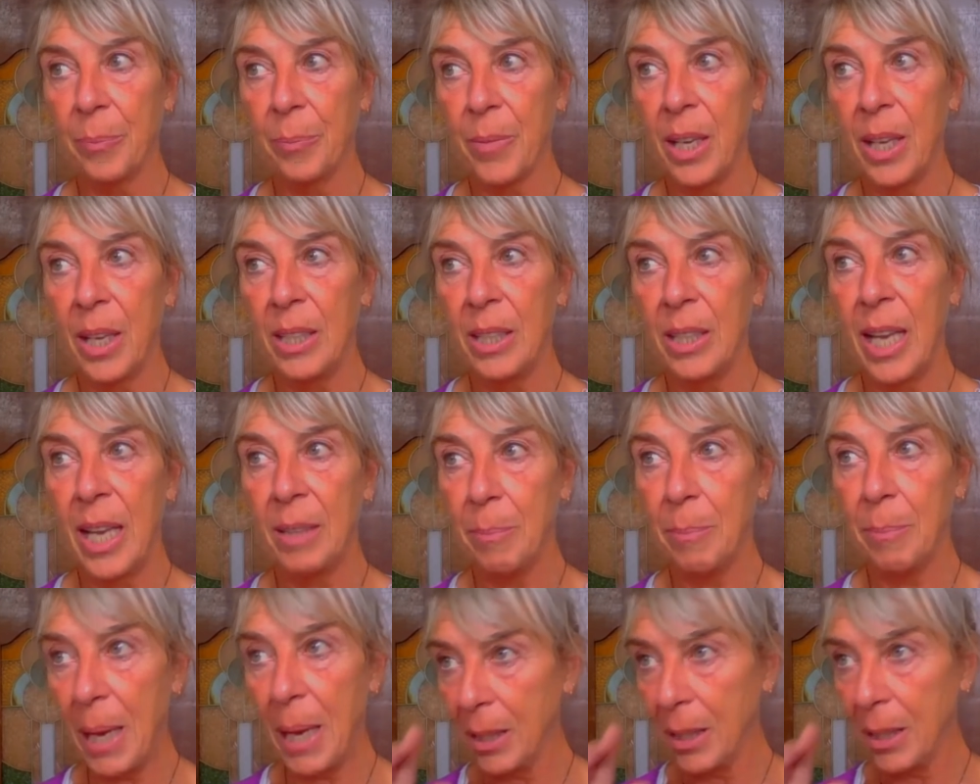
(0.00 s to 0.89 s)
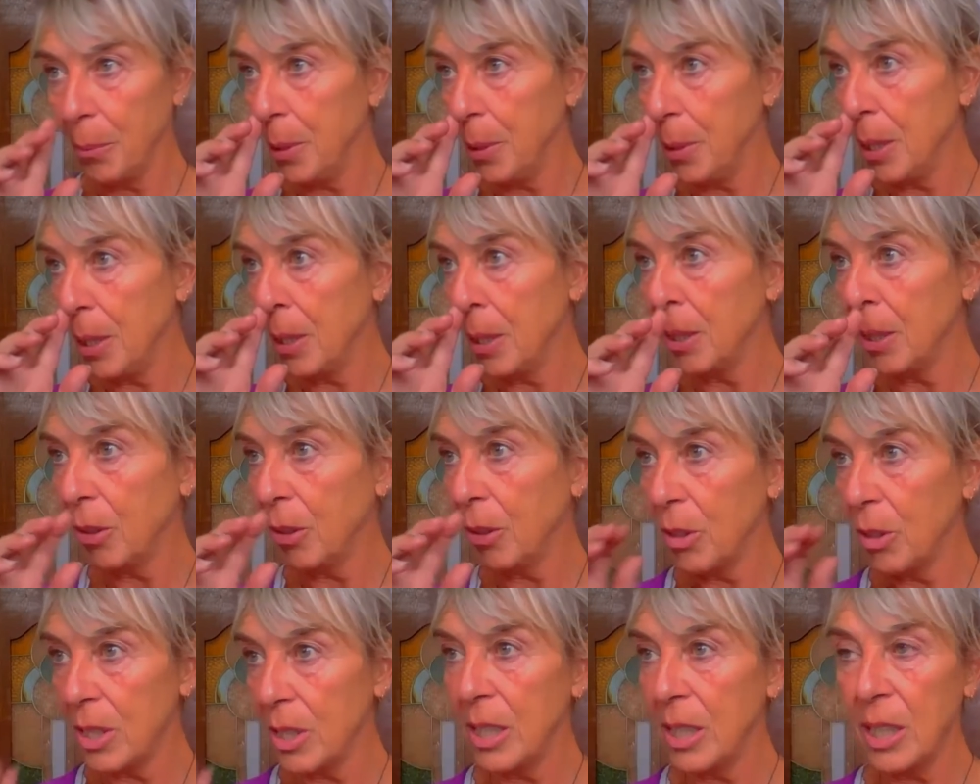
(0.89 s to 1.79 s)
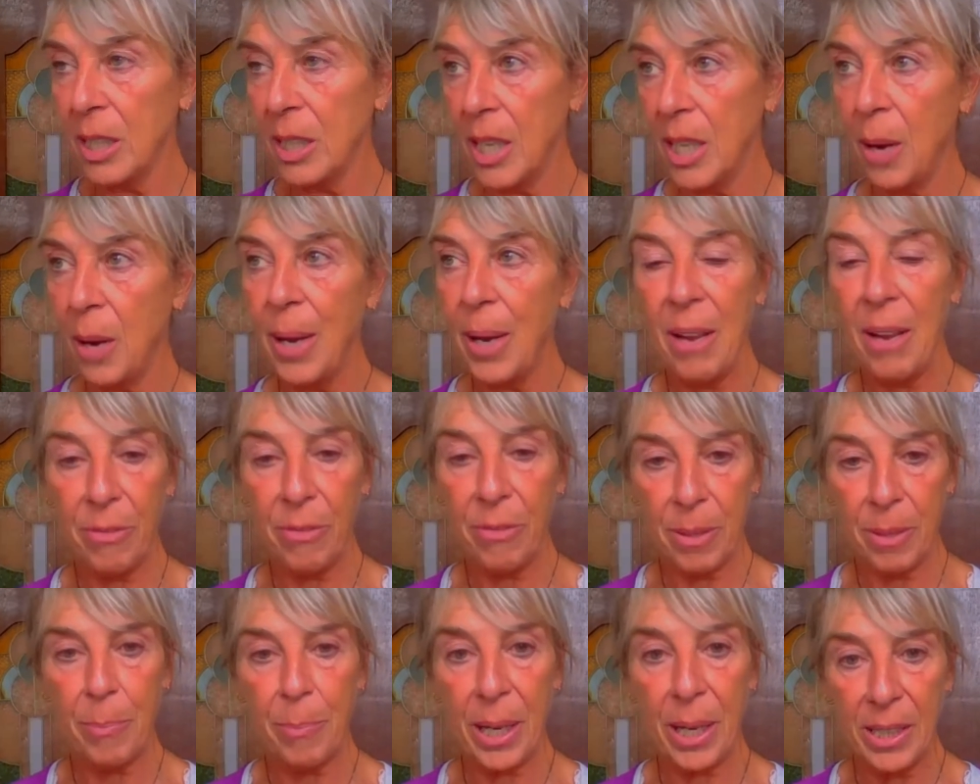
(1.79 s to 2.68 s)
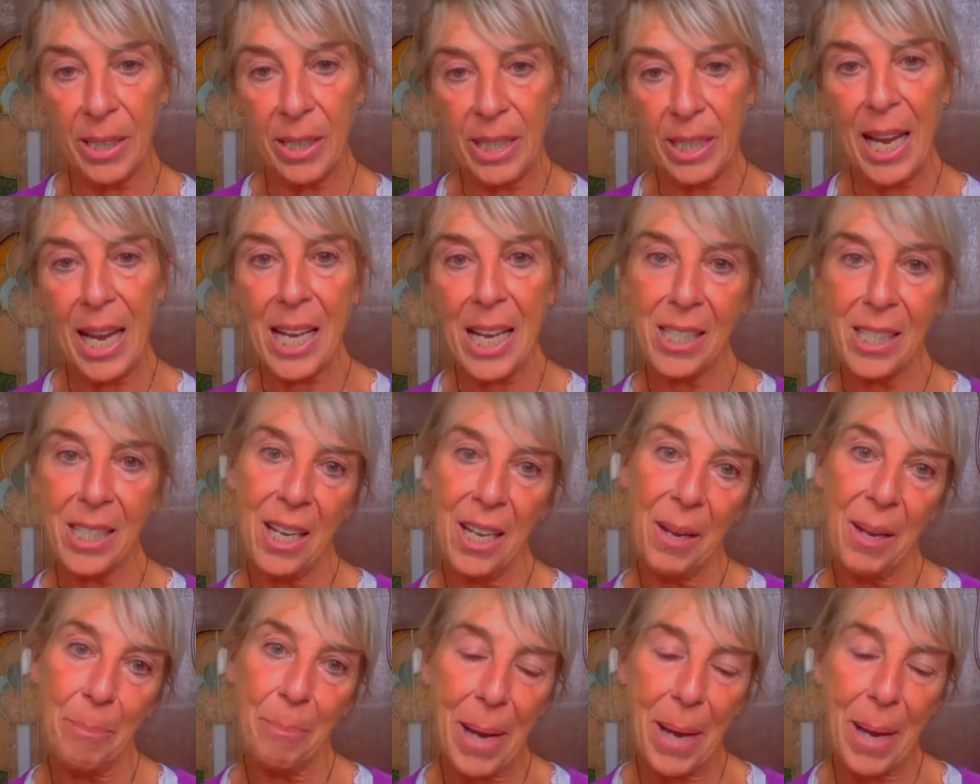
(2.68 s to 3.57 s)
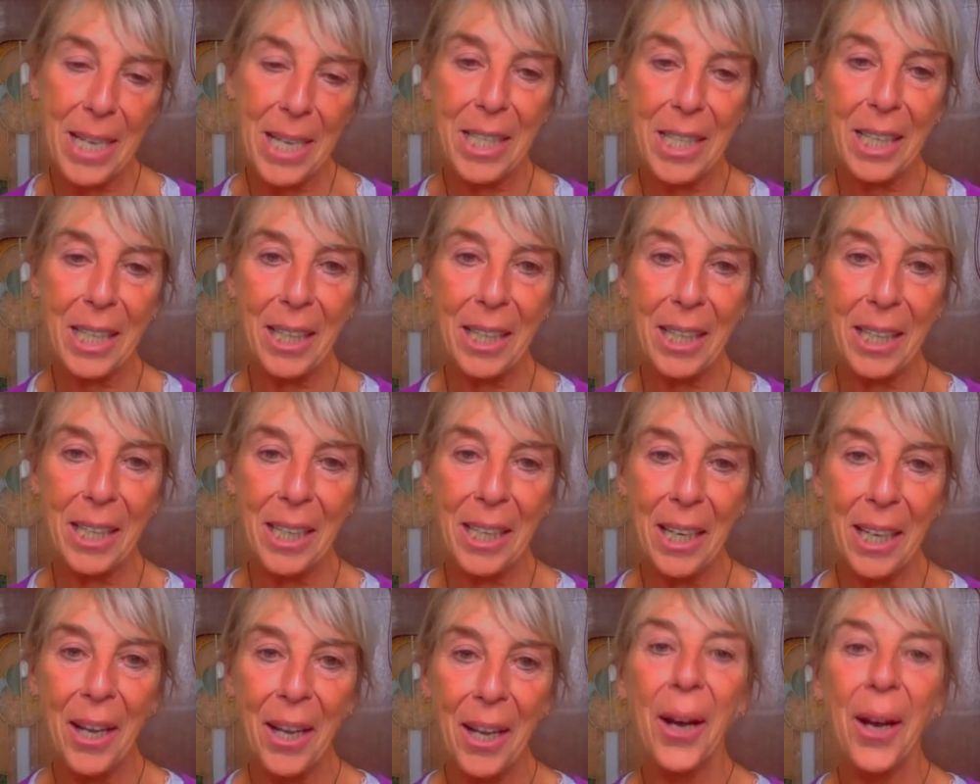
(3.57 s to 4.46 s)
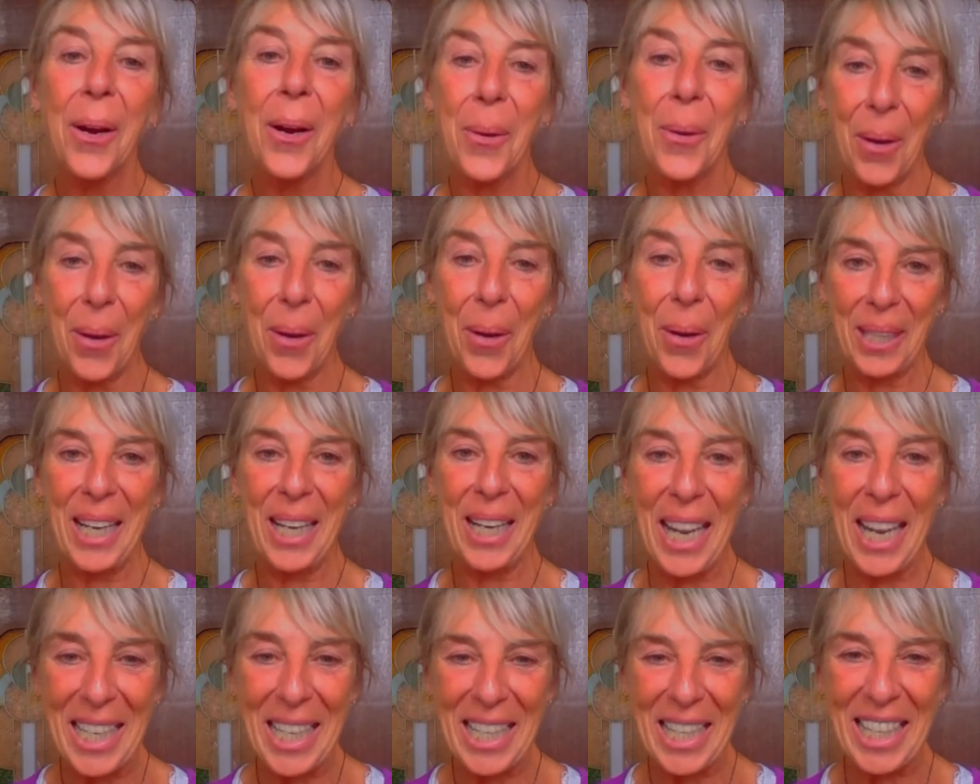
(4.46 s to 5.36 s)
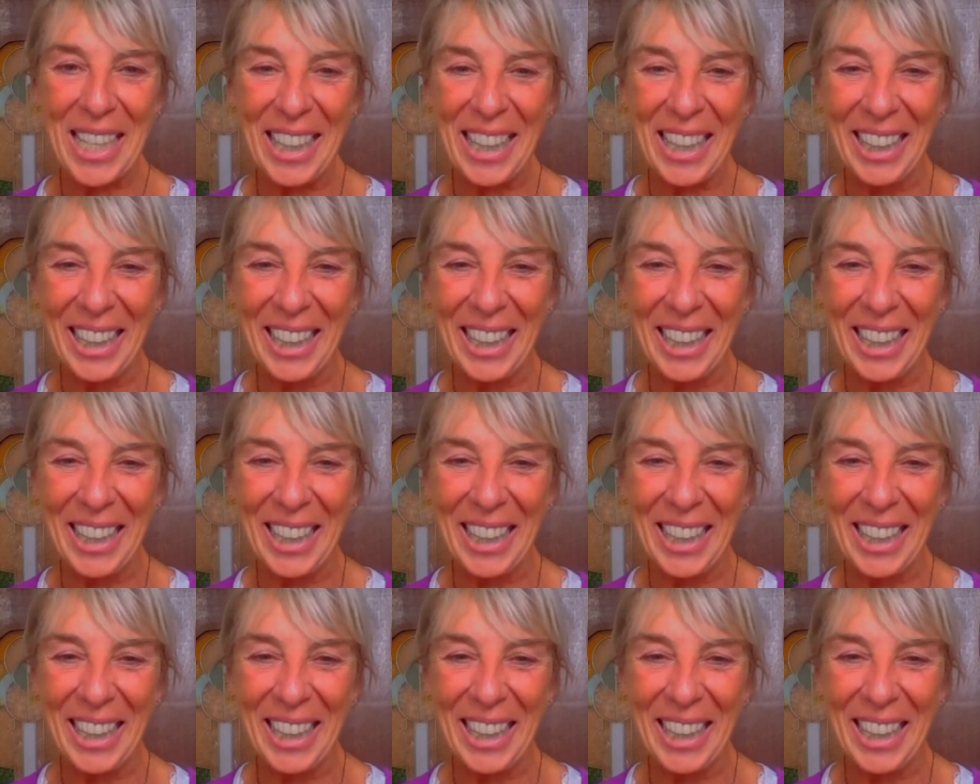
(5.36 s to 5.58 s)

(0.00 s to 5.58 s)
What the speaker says: in that matter. We consider now everybody as basically a chronic case.